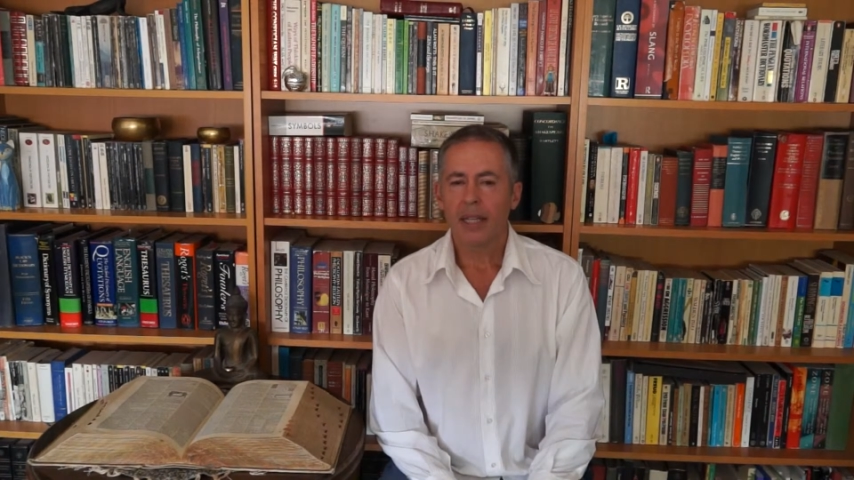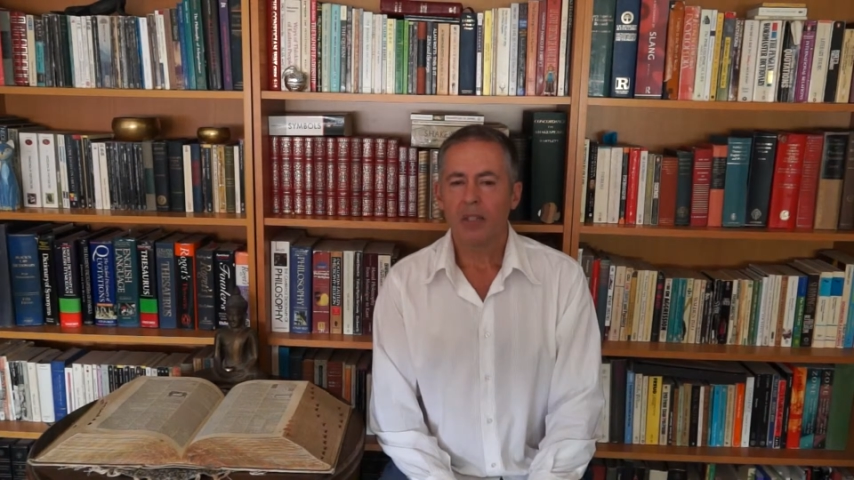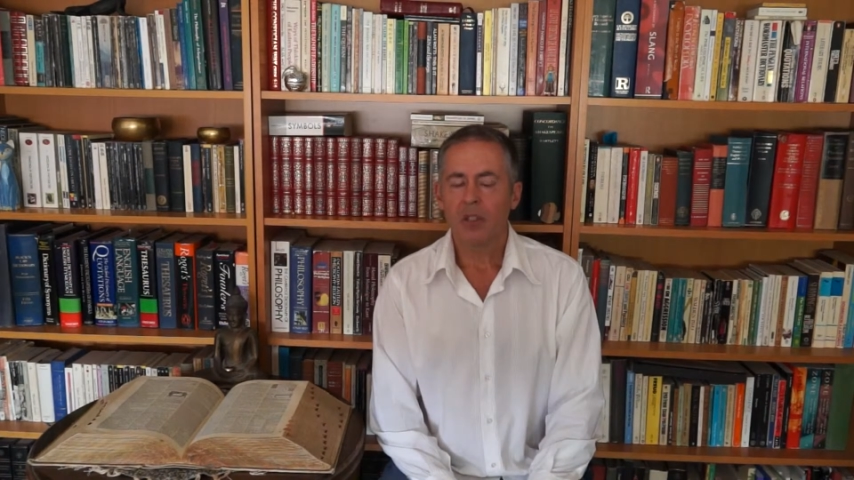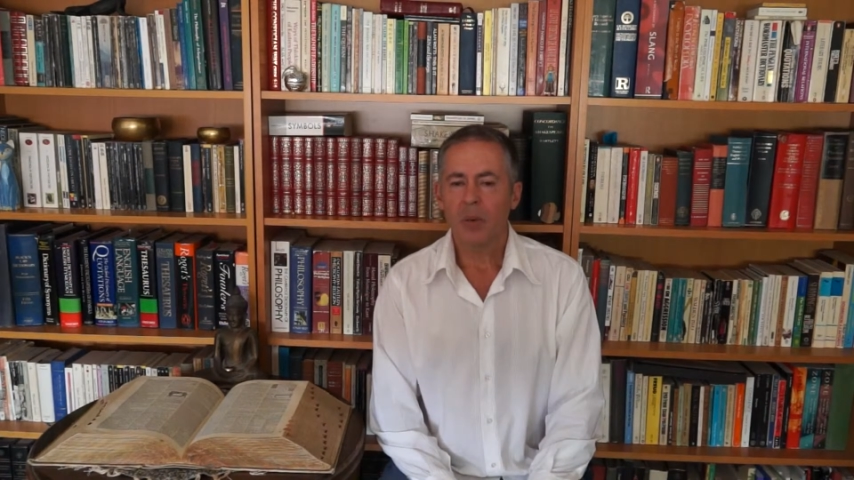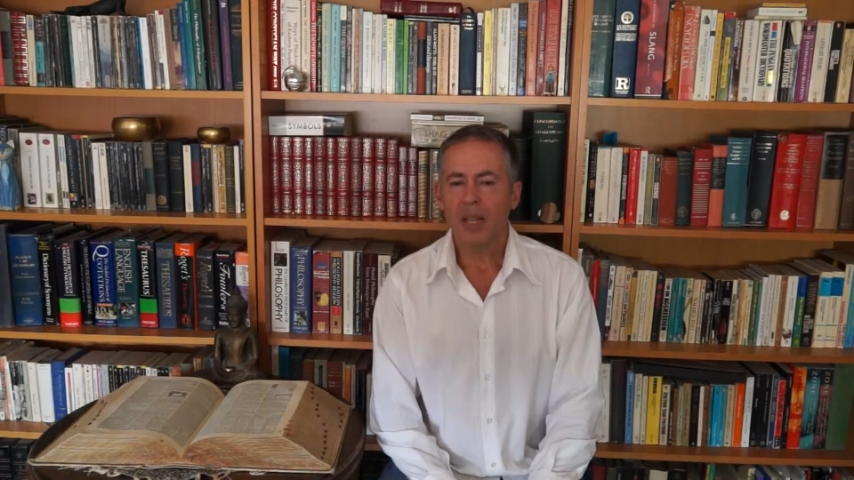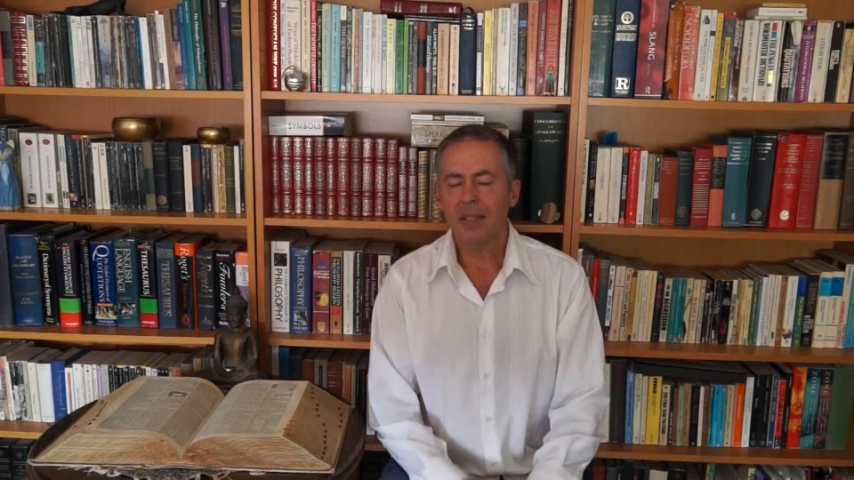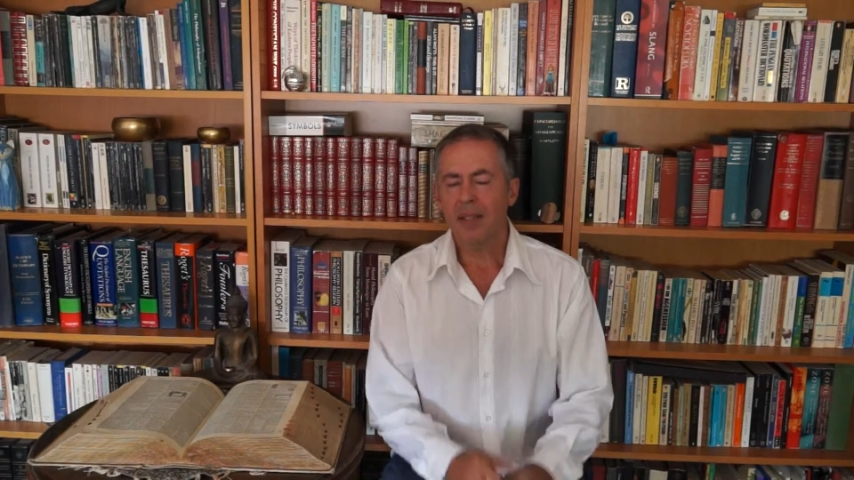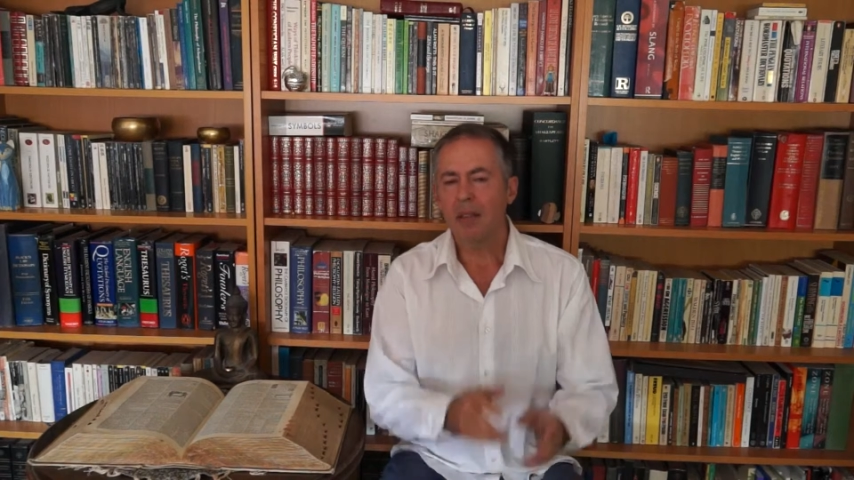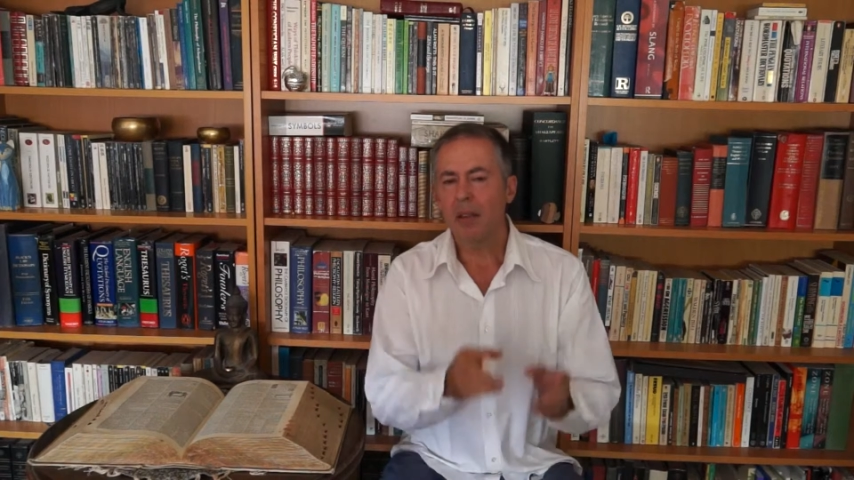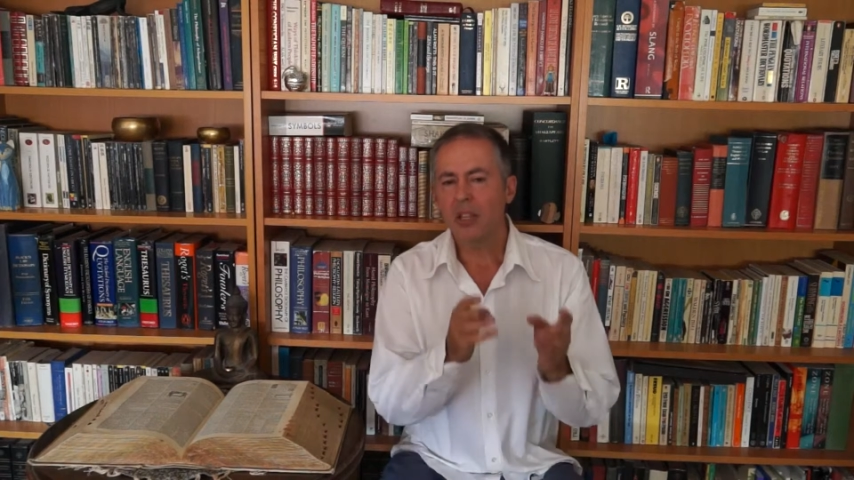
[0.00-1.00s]
So it's the
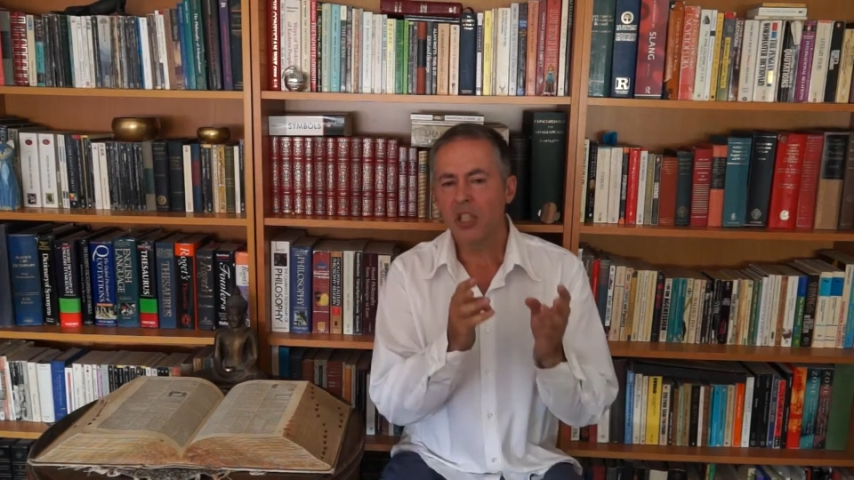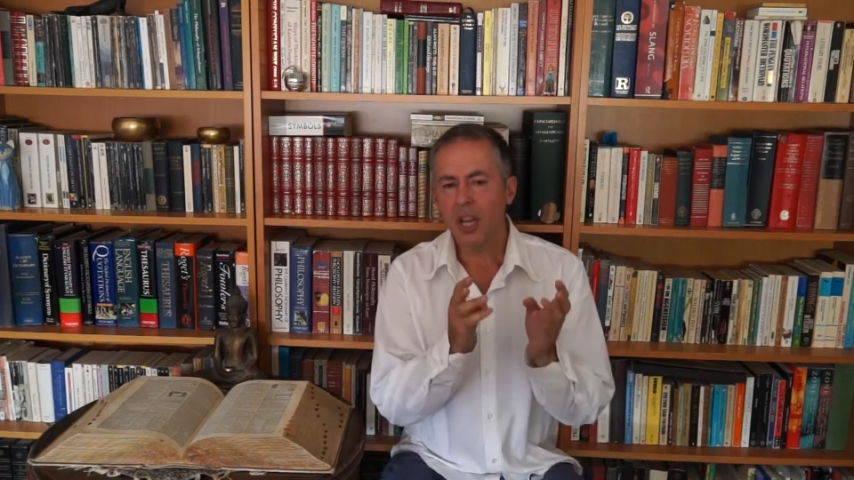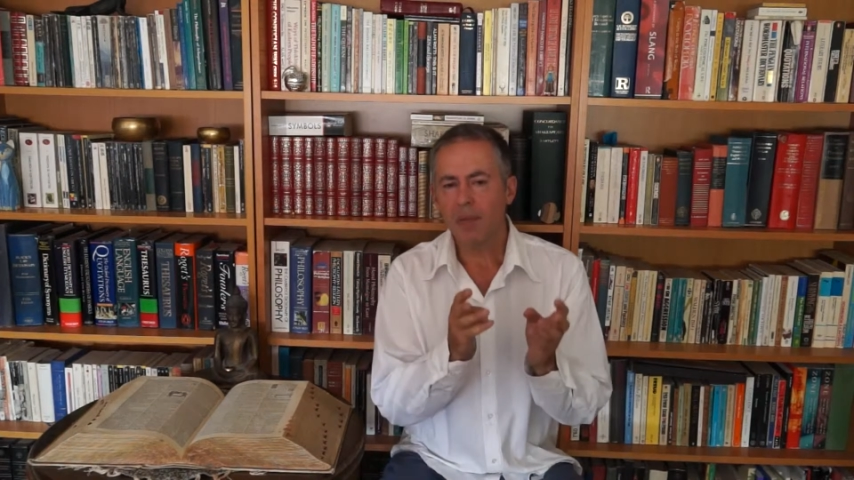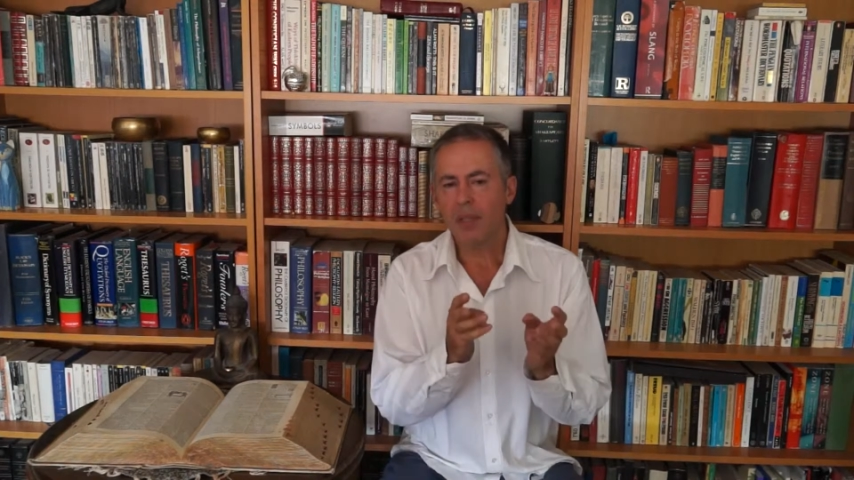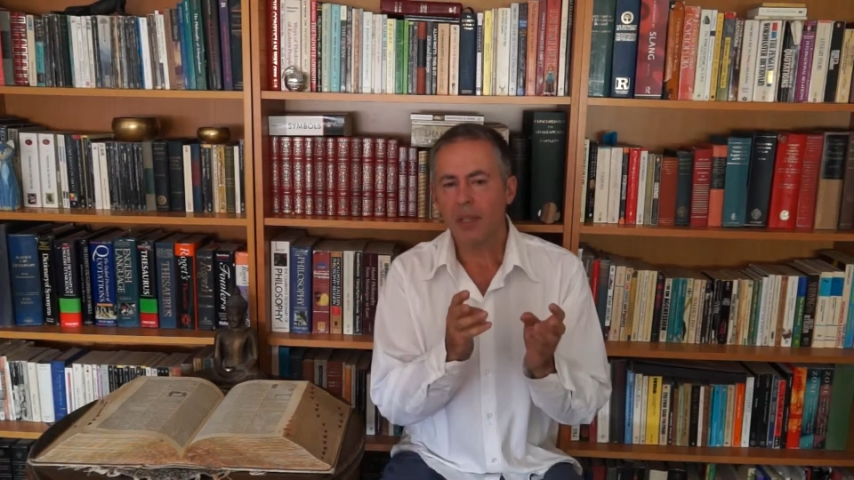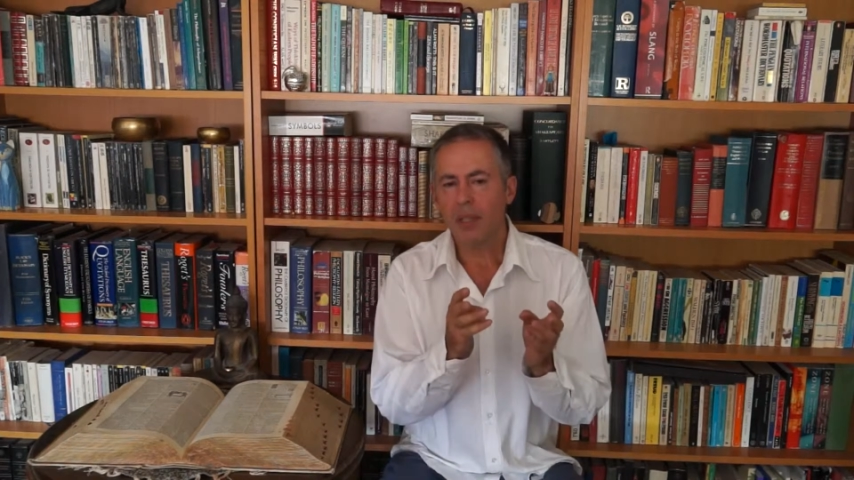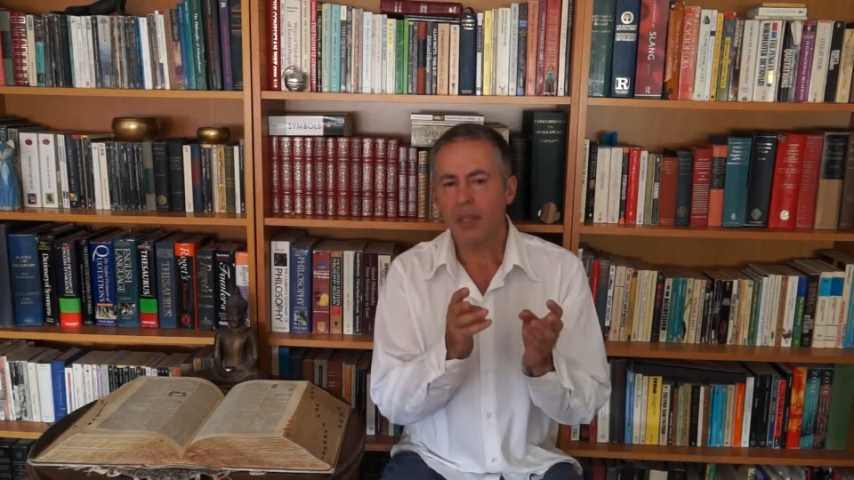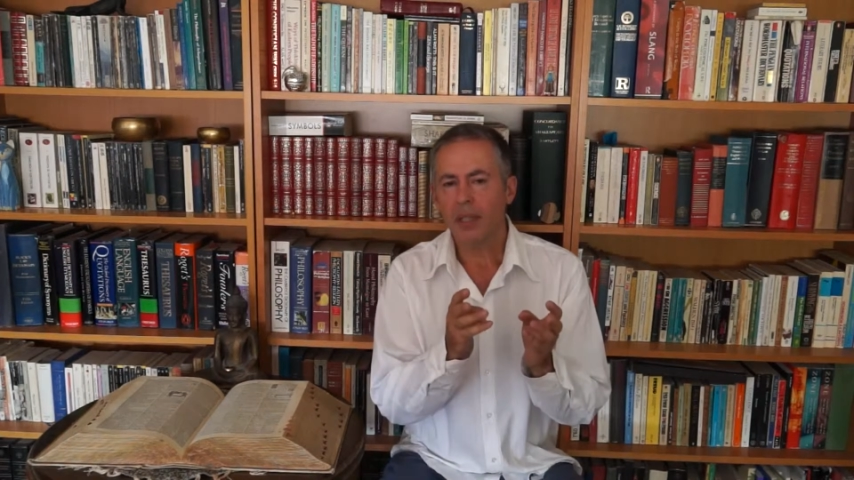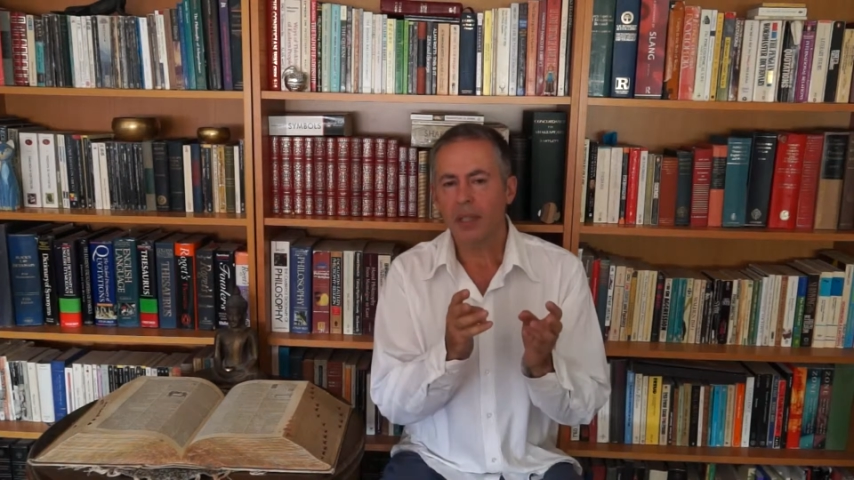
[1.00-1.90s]
longevity